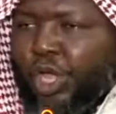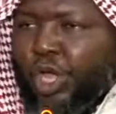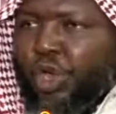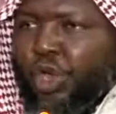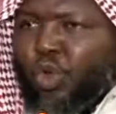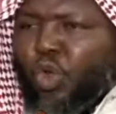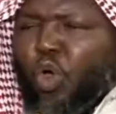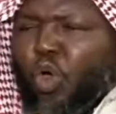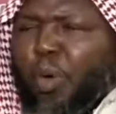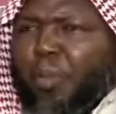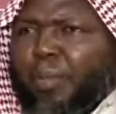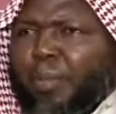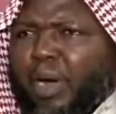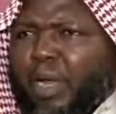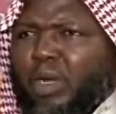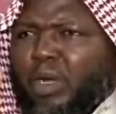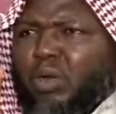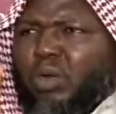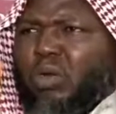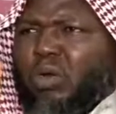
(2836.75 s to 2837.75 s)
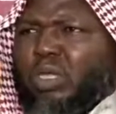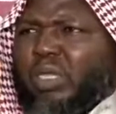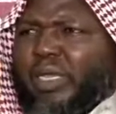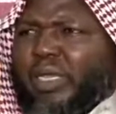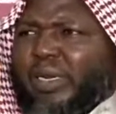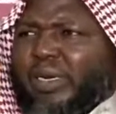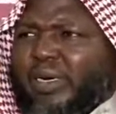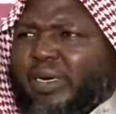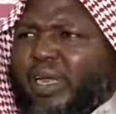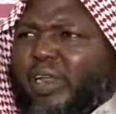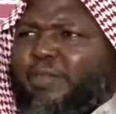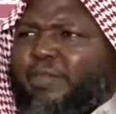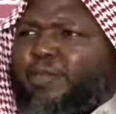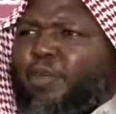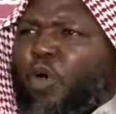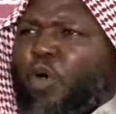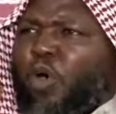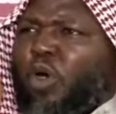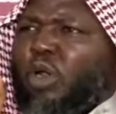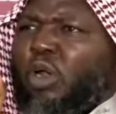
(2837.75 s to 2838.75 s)
No man no get right
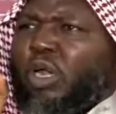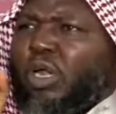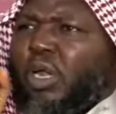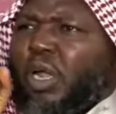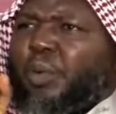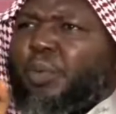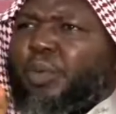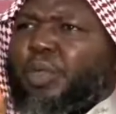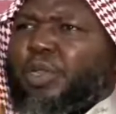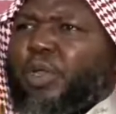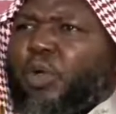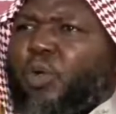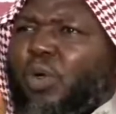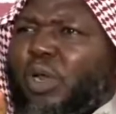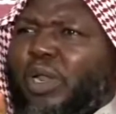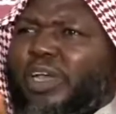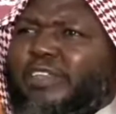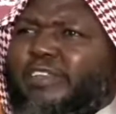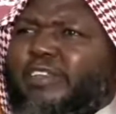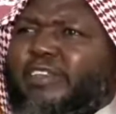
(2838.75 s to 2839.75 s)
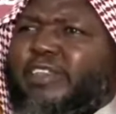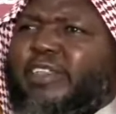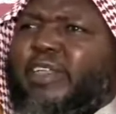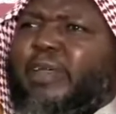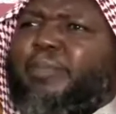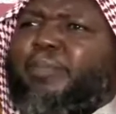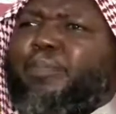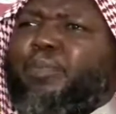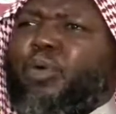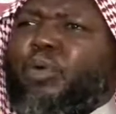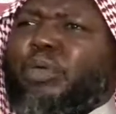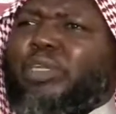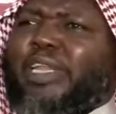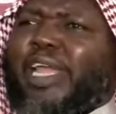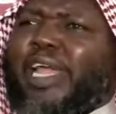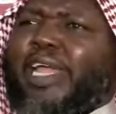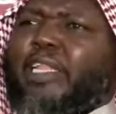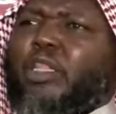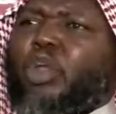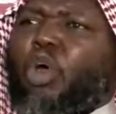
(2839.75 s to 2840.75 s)
for online where they call and say
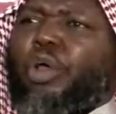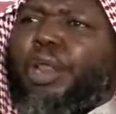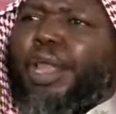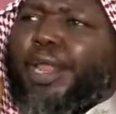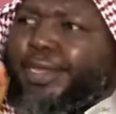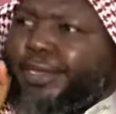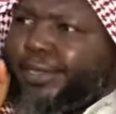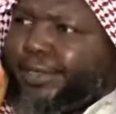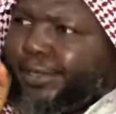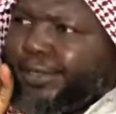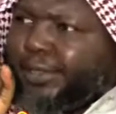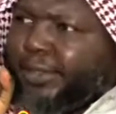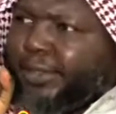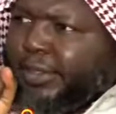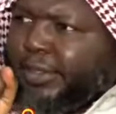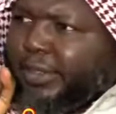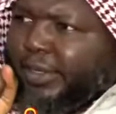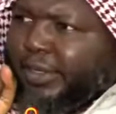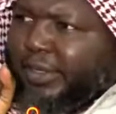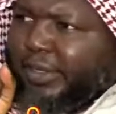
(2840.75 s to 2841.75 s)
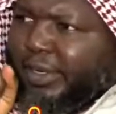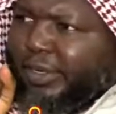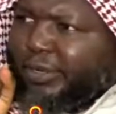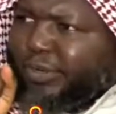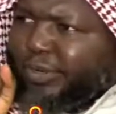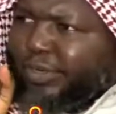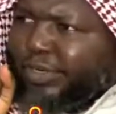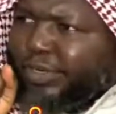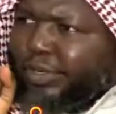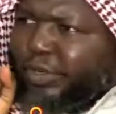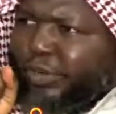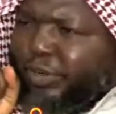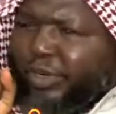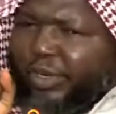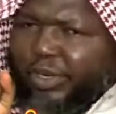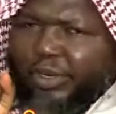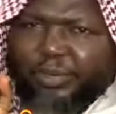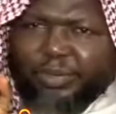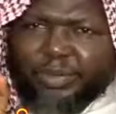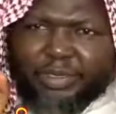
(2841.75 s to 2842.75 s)
protectorate. Now so they call
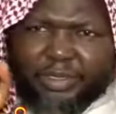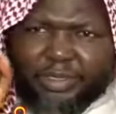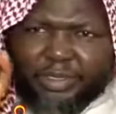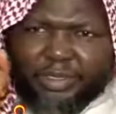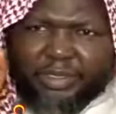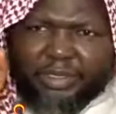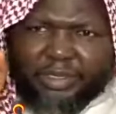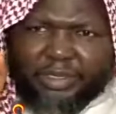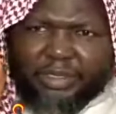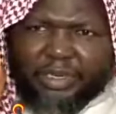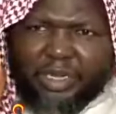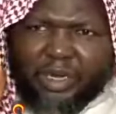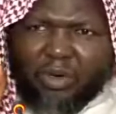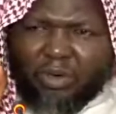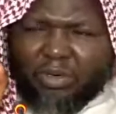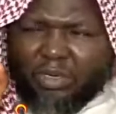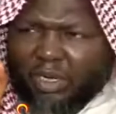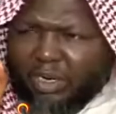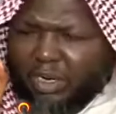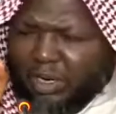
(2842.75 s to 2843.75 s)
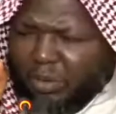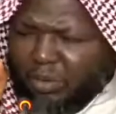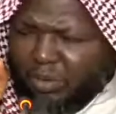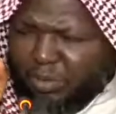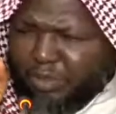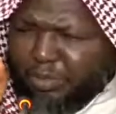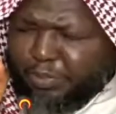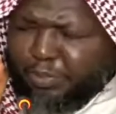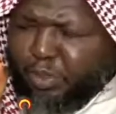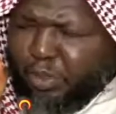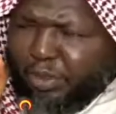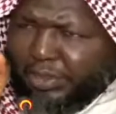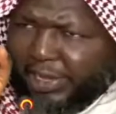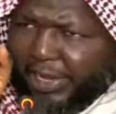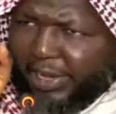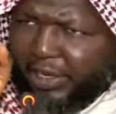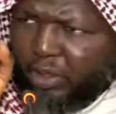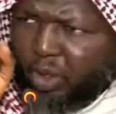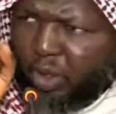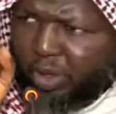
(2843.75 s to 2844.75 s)
on what that other language
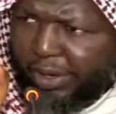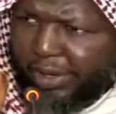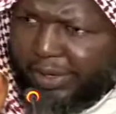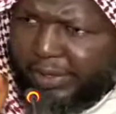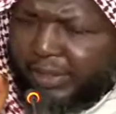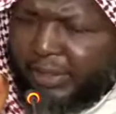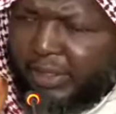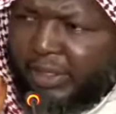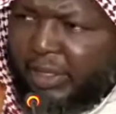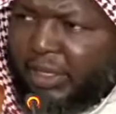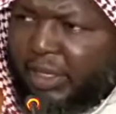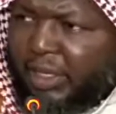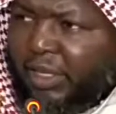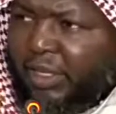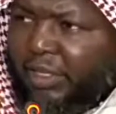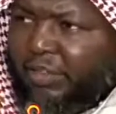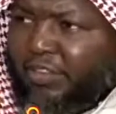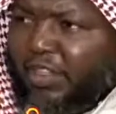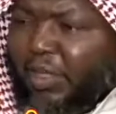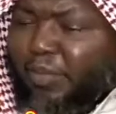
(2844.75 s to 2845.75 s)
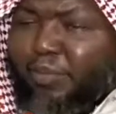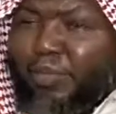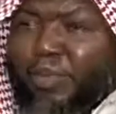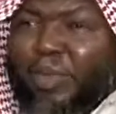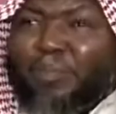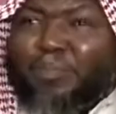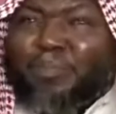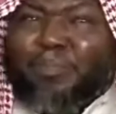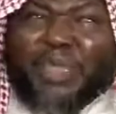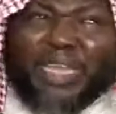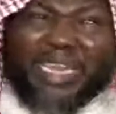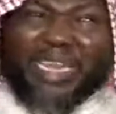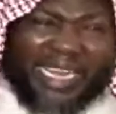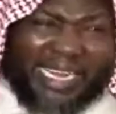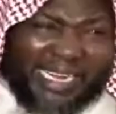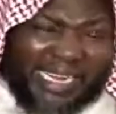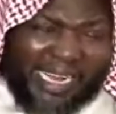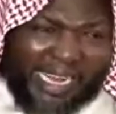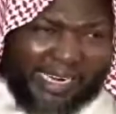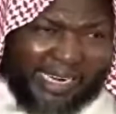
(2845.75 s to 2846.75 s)
protectorate. Say me big
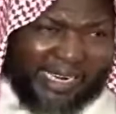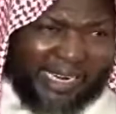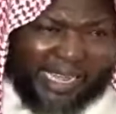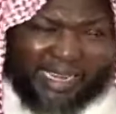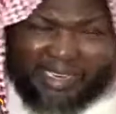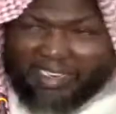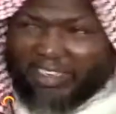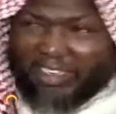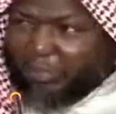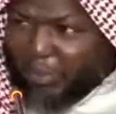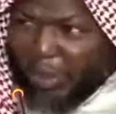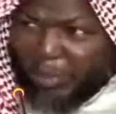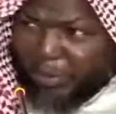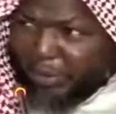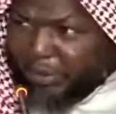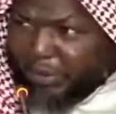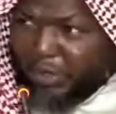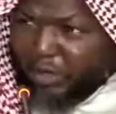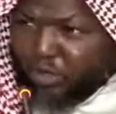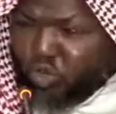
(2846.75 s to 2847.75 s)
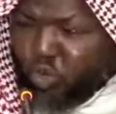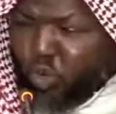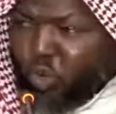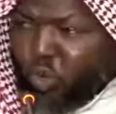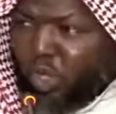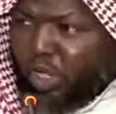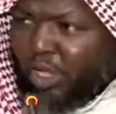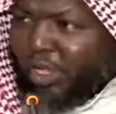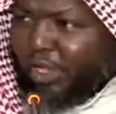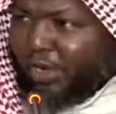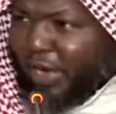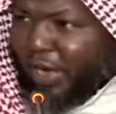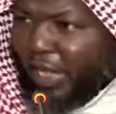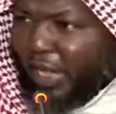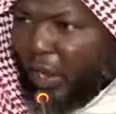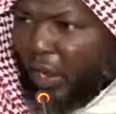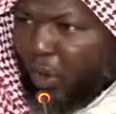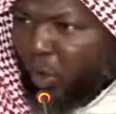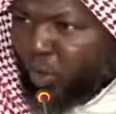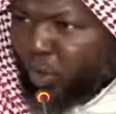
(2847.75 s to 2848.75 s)
land like this Bamenda so now
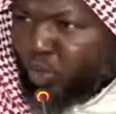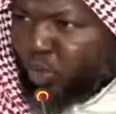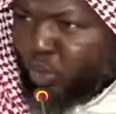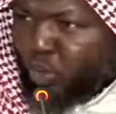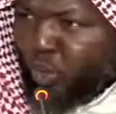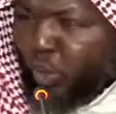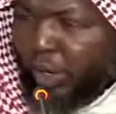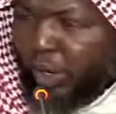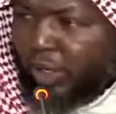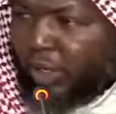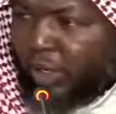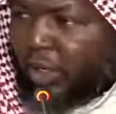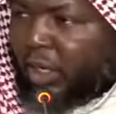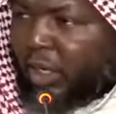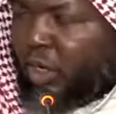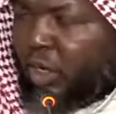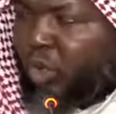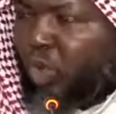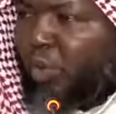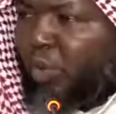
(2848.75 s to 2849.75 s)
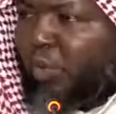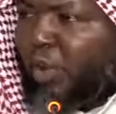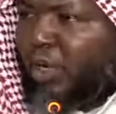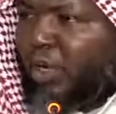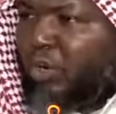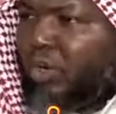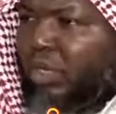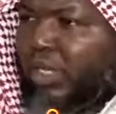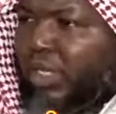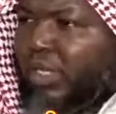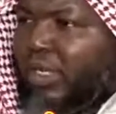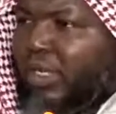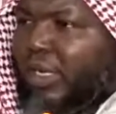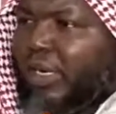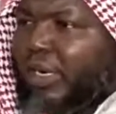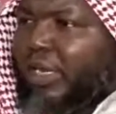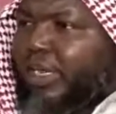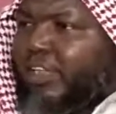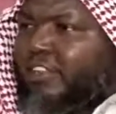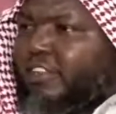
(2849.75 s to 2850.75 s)
you own you one. No man no get that
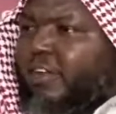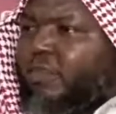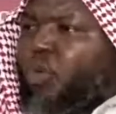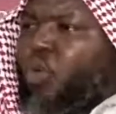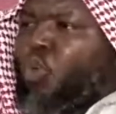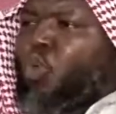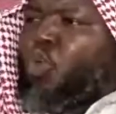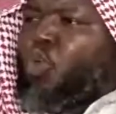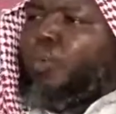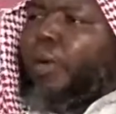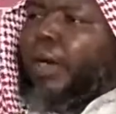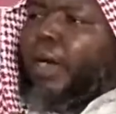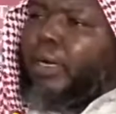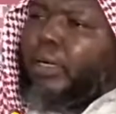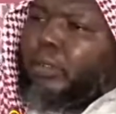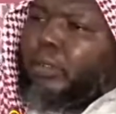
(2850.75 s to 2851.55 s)
right except Hukuma.